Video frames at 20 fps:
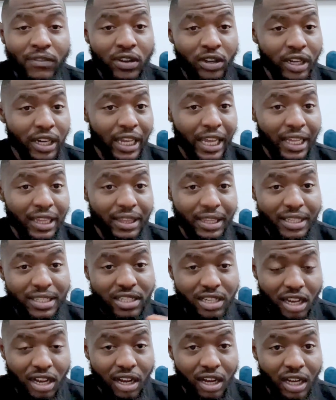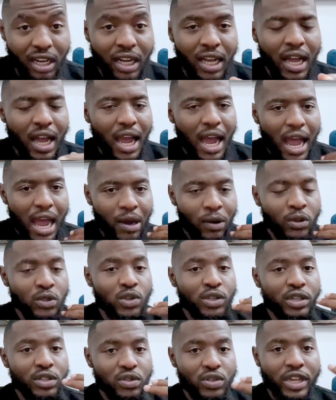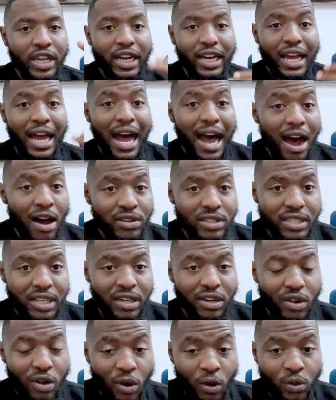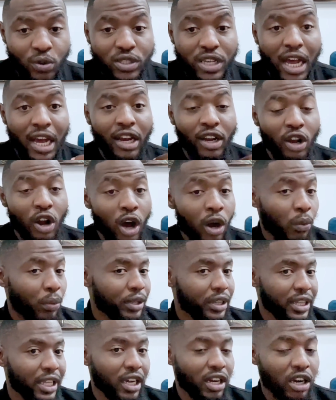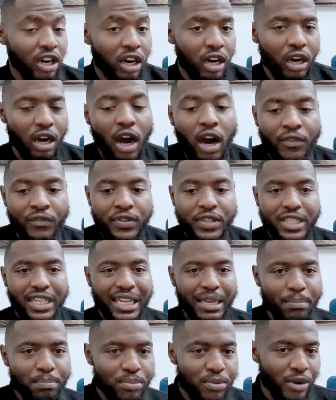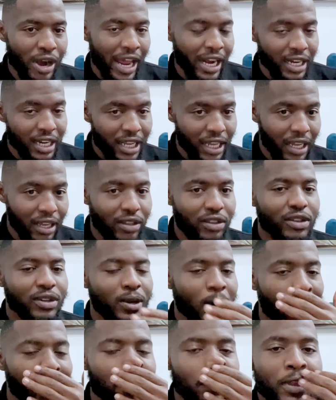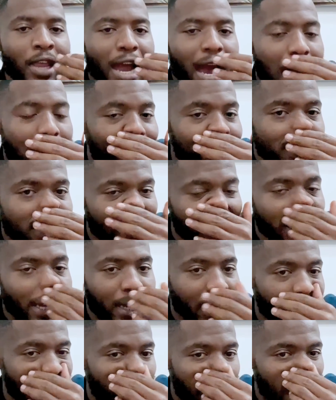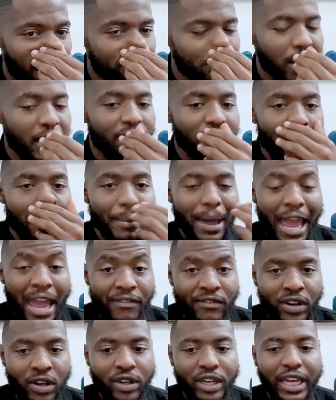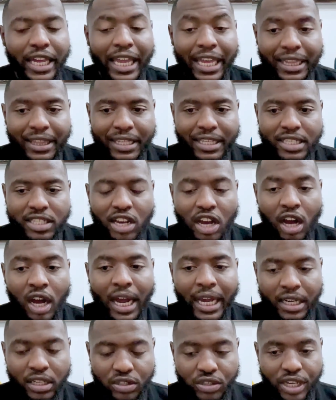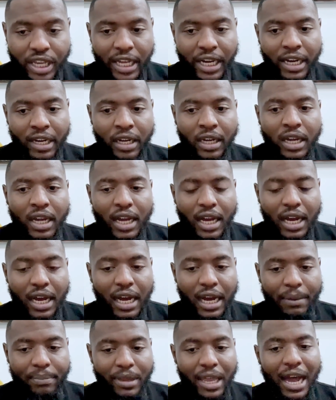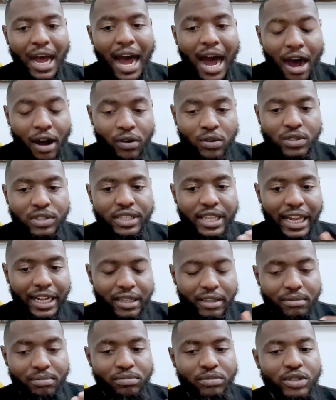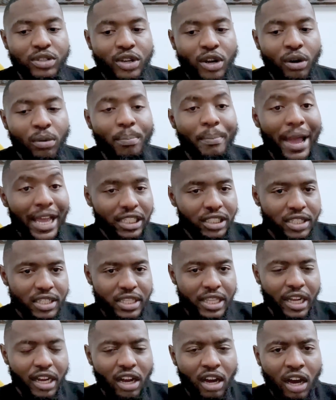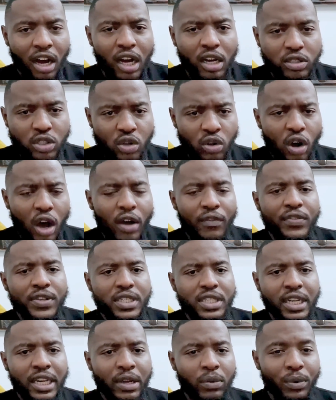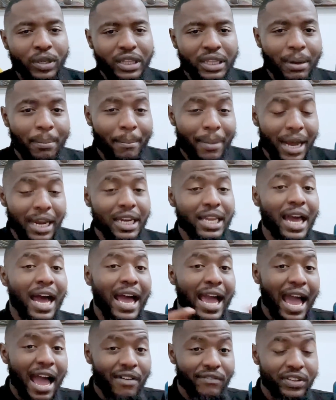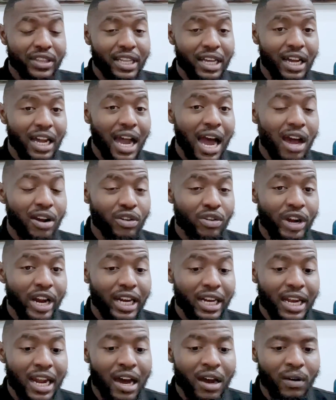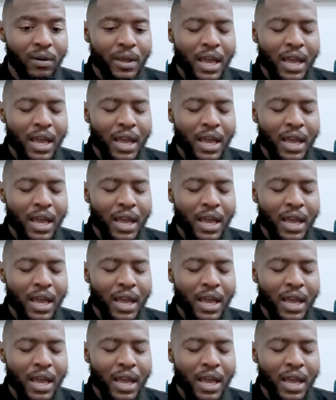going to get this car, I also need to get a house that goes along with the car. Obviously, branding, I'm thinking if I'm ever going to get this car, I need to get a house that, matches the car. So obviously, with the money I have in the account right now,